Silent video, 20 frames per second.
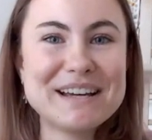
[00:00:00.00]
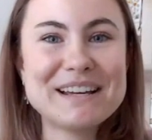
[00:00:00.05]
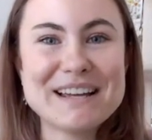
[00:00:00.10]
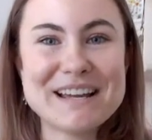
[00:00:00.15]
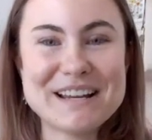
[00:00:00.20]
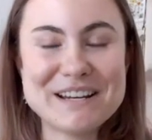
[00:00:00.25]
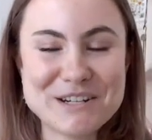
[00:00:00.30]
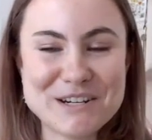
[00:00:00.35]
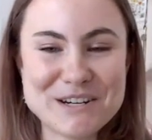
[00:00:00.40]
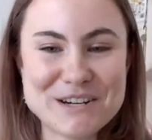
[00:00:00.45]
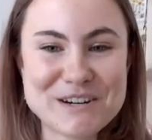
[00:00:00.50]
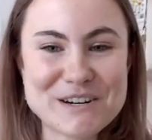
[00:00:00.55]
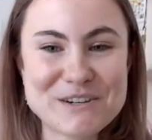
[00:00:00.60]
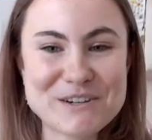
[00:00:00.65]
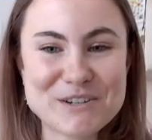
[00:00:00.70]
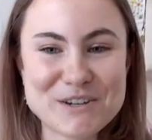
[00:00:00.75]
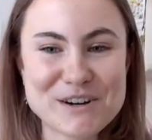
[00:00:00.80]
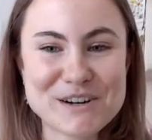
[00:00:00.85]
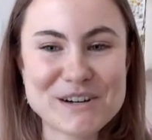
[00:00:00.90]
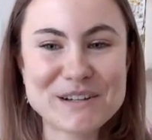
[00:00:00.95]
engineering
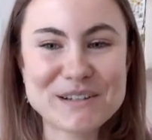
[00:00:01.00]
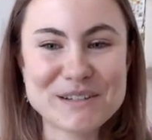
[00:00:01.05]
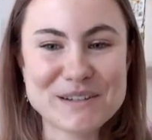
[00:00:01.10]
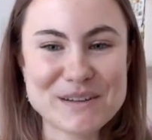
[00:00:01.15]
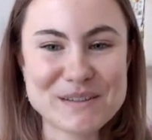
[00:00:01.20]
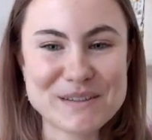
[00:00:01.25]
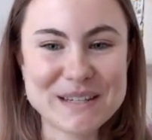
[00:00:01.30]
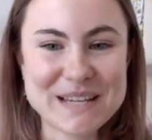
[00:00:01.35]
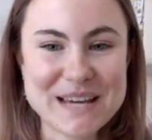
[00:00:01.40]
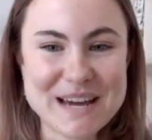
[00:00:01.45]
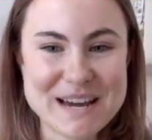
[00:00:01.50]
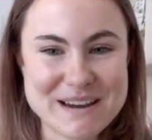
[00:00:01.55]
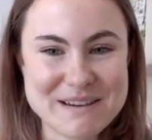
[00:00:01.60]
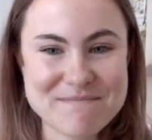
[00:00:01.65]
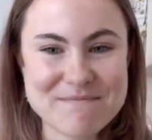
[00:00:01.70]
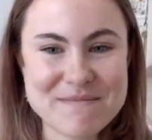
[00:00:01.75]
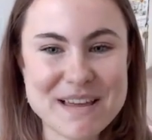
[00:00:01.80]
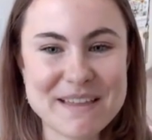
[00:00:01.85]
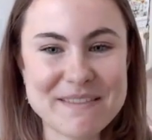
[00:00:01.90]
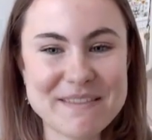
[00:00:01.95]
drawings all the
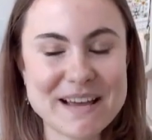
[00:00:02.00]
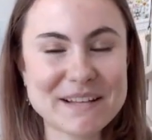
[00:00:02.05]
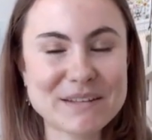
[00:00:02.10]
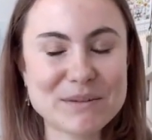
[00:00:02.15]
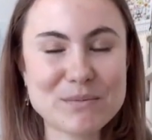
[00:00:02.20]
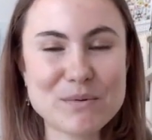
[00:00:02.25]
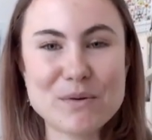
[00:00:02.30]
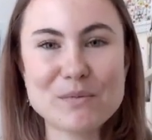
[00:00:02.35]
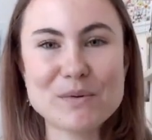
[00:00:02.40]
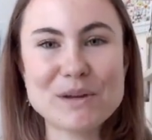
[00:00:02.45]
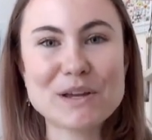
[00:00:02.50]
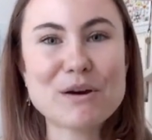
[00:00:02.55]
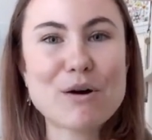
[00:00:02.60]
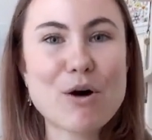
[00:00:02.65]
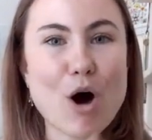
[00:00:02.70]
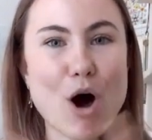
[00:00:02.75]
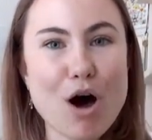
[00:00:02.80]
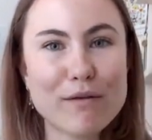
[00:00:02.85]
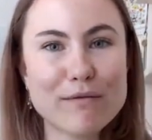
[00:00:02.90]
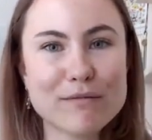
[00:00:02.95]
time, and that's what we go
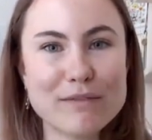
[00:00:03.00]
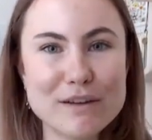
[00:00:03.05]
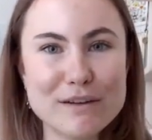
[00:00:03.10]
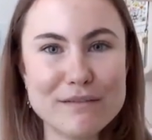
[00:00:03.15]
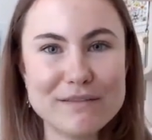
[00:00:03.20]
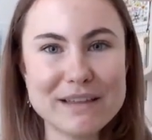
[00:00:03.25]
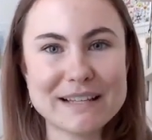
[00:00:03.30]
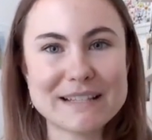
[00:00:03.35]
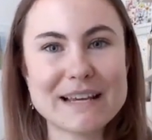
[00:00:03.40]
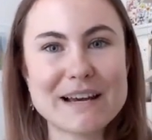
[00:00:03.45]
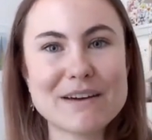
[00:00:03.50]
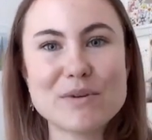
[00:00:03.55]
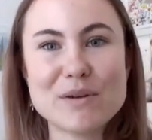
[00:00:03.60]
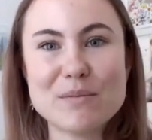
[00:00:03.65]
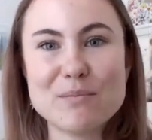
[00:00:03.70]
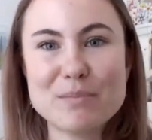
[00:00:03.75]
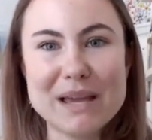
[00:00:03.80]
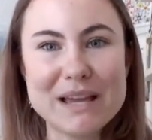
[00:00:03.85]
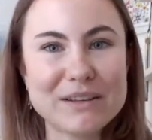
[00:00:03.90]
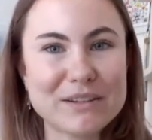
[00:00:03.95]
off of. That's how we
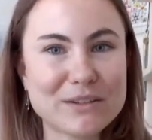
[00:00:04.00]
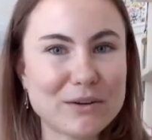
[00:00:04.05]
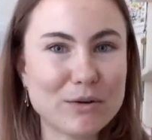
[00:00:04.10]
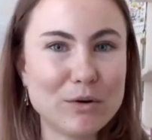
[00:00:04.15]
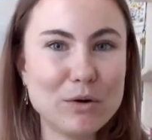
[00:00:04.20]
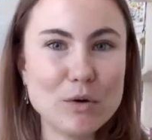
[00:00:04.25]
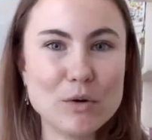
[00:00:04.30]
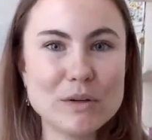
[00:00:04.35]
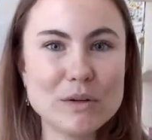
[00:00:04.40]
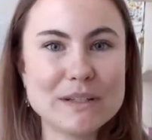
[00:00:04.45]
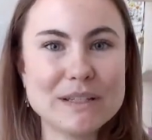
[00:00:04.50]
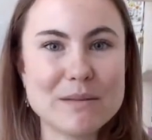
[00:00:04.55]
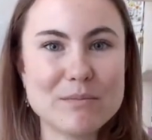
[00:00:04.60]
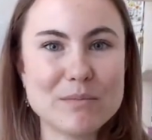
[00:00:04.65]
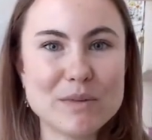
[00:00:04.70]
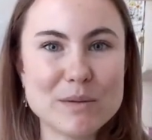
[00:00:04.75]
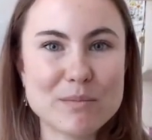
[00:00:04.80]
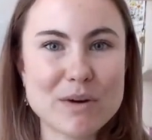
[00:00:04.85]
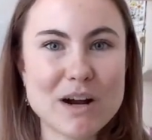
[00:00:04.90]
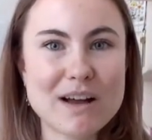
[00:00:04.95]
base our whole
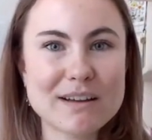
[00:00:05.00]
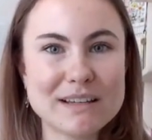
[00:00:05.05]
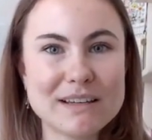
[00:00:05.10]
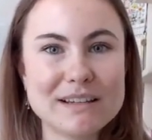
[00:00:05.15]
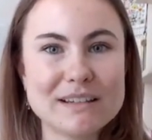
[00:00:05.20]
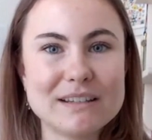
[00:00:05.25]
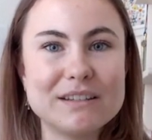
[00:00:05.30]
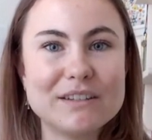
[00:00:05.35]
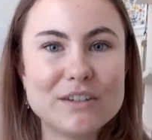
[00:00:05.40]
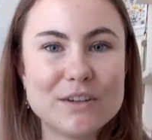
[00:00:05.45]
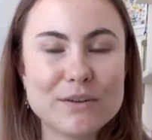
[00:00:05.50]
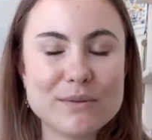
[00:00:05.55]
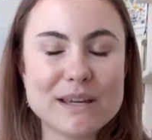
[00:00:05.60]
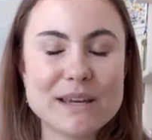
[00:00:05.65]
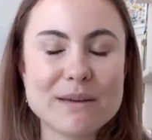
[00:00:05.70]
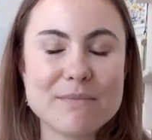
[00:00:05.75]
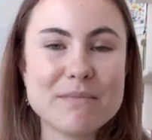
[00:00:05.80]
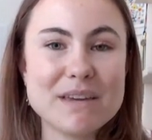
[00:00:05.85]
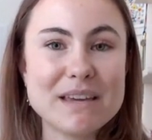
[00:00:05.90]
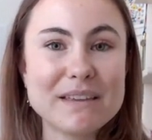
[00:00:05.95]
assembly processes so we
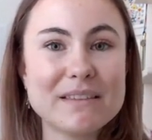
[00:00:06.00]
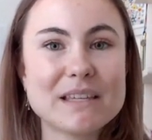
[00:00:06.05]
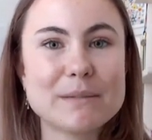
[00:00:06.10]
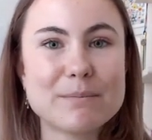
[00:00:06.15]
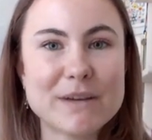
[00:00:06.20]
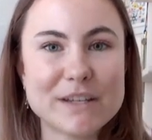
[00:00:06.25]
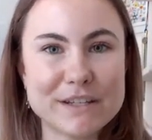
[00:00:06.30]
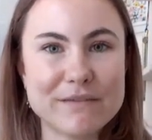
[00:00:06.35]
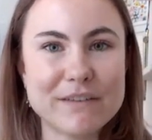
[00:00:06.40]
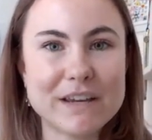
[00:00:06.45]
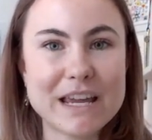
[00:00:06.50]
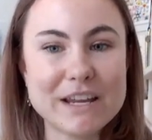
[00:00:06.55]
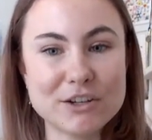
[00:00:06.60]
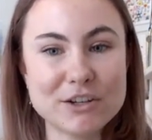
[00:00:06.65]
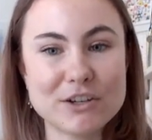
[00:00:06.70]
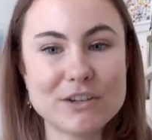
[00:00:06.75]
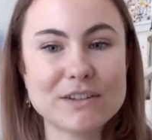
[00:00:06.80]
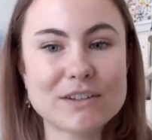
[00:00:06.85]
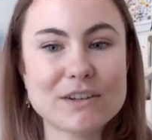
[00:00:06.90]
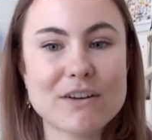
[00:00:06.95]
can meet the
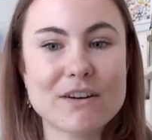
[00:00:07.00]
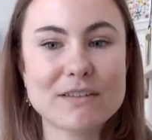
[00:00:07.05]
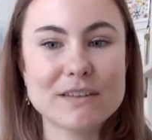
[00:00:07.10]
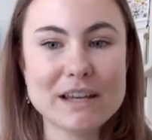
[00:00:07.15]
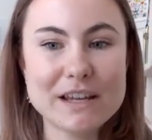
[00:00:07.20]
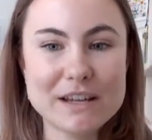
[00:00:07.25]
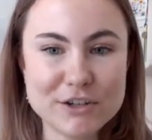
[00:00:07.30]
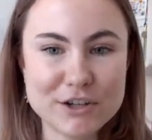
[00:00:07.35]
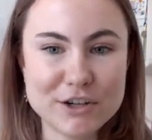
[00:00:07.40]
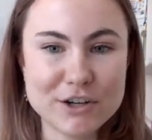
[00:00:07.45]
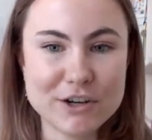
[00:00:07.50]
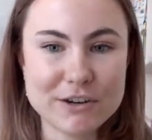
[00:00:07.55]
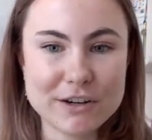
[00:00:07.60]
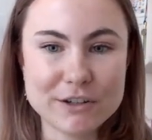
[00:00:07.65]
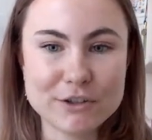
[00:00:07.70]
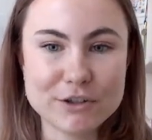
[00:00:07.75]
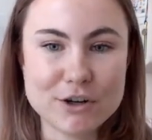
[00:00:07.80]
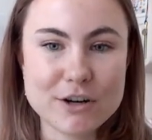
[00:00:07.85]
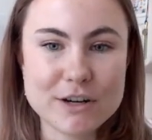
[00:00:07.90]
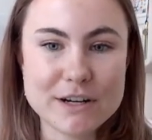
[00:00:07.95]
specifications on the engineering
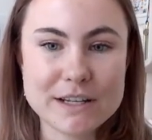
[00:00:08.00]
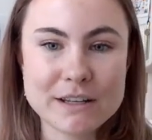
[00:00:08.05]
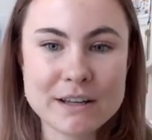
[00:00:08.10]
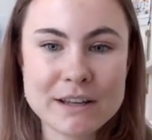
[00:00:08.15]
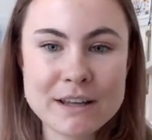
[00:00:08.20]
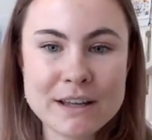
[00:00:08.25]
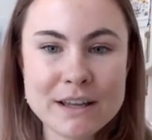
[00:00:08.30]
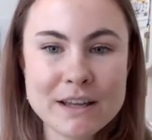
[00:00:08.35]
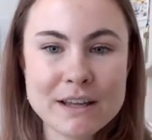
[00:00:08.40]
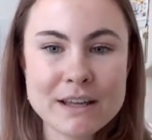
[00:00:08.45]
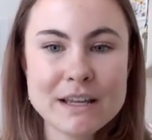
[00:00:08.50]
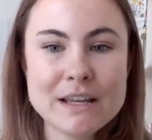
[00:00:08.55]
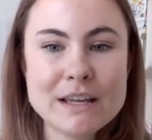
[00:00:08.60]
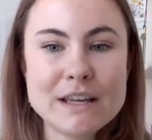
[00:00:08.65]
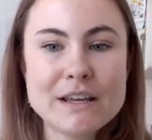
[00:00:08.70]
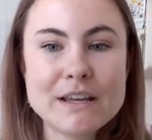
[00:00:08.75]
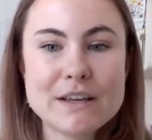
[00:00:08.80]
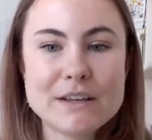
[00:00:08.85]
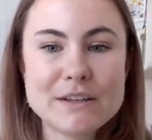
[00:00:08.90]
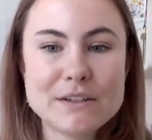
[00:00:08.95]
drawing.
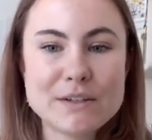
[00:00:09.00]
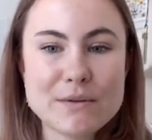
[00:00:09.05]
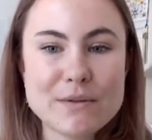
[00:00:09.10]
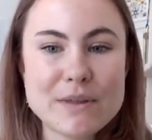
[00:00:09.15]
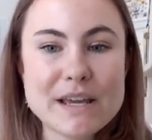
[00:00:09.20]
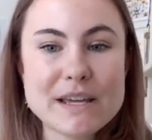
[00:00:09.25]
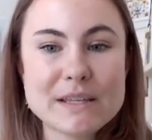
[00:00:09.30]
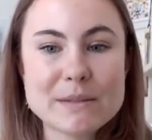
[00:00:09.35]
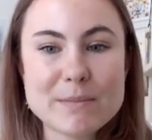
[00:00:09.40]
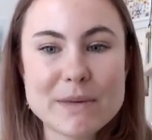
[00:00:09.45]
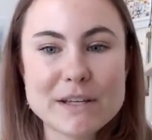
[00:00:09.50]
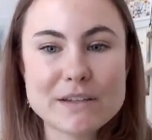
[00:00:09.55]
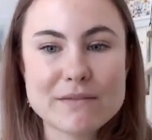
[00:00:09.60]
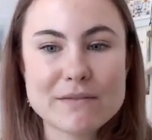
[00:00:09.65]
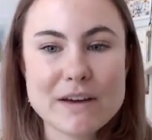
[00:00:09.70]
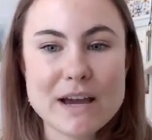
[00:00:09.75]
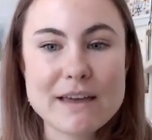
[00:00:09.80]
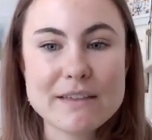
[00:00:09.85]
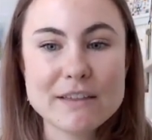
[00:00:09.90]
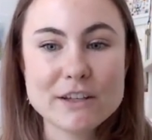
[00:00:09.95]
So they
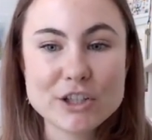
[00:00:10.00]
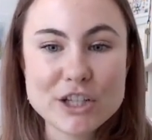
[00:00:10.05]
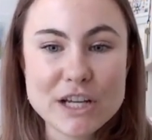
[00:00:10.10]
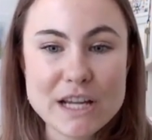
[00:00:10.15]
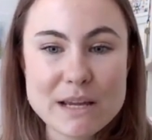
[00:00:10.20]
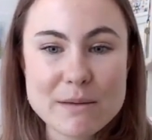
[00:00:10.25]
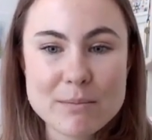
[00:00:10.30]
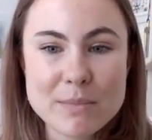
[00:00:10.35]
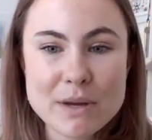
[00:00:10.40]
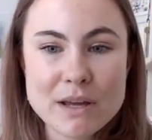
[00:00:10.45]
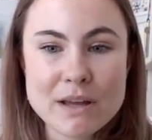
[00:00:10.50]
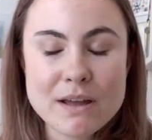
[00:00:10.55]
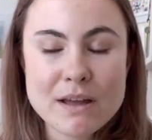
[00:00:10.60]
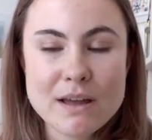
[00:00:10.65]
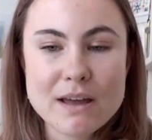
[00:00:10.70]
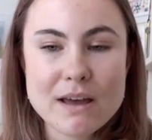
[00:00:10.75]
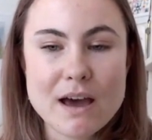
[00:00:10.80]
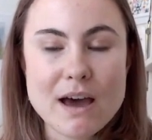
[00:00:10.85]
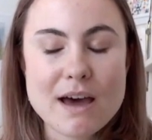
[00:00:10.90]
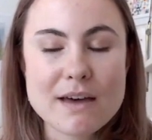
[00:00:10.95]
specify the shape,
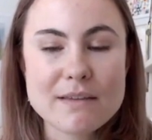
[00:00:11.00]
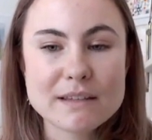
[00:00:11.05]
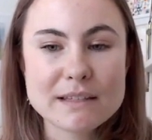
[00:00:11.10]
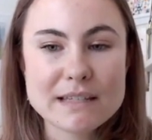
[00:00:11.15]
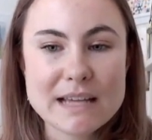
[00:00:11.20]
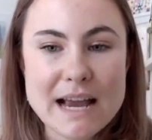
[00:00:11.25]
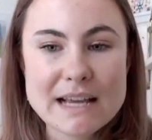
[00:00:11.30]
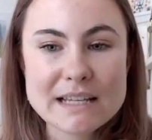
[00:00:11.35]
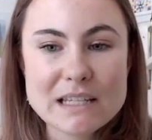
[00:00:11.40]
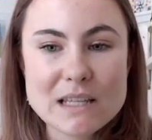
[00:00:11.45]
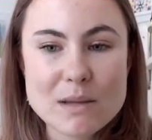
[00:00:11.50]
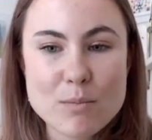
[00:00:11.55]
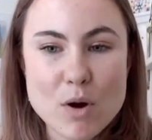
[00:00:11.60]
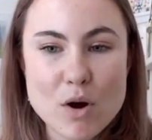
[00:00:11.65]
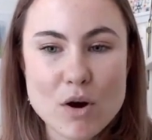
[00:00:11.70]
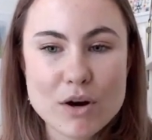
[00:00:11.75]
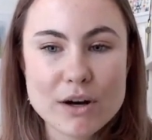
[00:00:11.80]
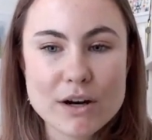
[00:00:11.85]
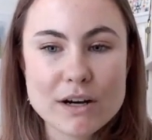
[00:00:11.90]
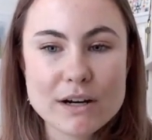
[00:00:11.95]
the size of the
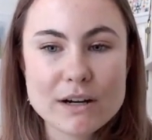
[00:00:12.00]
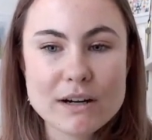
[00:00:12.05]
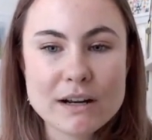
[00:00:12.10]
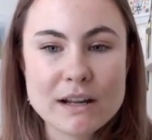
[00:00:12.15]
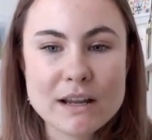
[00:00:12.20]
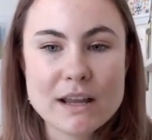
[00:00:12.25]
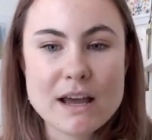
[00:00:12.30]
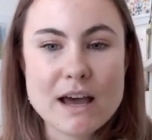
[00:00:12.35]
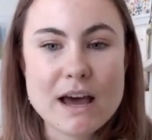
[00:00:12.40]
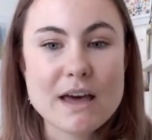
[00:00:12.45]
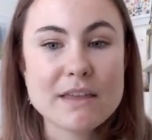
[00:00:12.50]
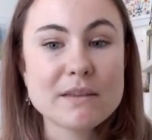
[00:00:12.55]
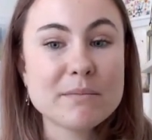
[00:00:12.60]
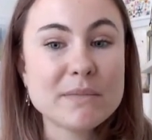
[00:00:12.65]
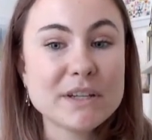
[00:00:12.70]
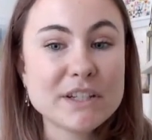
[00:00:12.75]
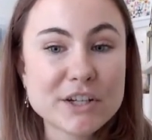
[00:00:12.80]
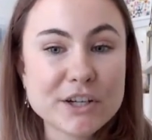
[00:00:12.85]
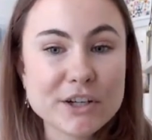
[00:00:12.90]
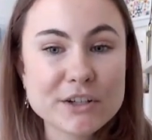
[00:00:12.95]
part, the
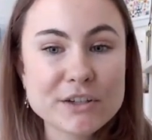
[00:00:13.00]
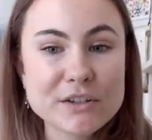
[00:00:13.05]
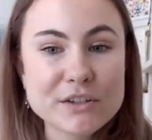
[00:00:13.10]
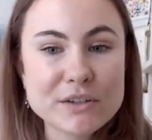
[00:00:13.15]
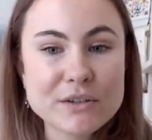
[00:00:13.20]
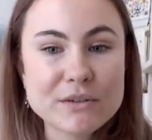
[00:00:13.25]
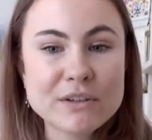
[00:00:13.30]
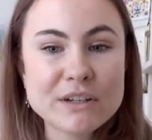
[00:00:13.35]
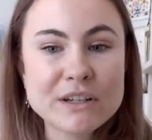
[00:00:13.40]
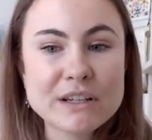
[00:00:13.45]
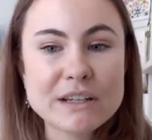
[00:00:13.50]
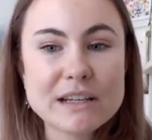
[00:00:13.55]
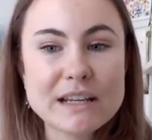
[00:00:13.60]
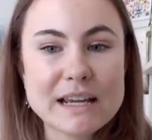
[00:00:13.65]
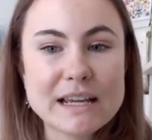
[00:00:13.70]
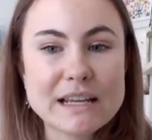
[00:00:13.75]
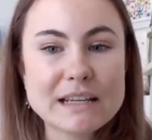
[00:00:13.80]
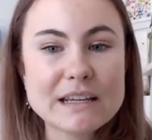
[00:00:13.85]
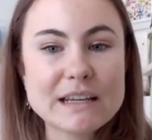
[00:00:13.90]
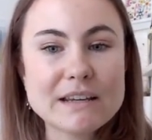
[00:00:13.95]
materials you need,
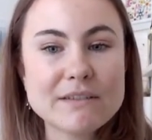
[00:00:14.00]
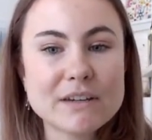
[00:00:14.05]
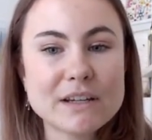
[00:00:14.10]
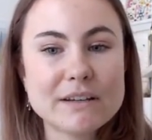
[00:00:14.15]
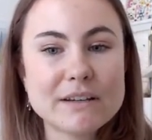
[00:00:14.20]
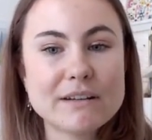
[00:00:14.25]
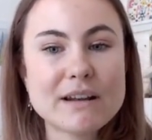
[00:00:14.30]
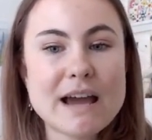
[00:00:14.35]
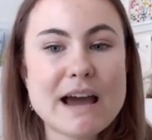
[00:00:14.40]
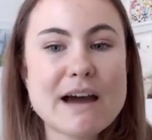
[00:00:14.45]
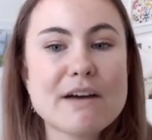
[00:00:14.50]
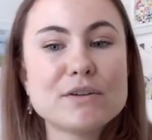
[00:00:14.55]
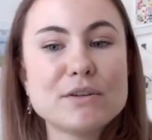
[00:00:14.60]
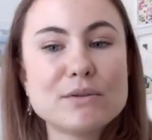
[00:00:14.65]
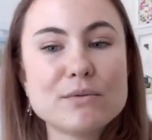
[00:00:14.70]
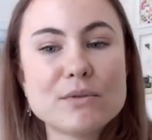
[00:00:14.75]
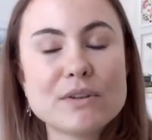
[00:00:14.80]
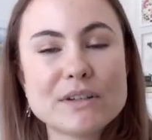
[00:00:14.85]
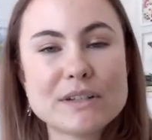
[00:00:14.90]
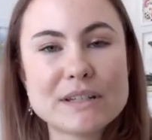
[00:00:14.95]
and even how you
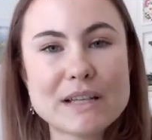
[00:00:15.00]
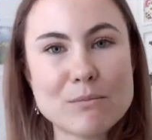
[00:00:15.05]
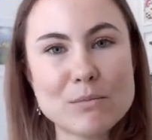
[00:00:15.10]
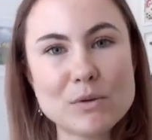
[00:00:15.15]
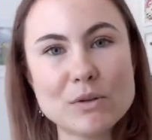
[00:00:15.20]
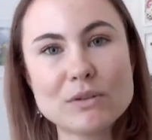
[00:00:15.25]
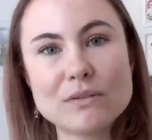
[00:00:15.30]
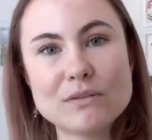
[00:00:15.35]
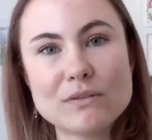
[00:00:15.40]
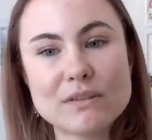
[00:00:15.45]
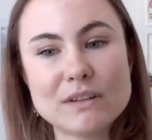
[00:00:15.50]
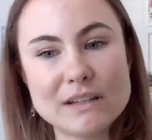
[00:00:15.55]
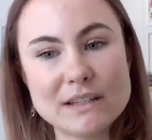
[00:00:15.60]
will assemble the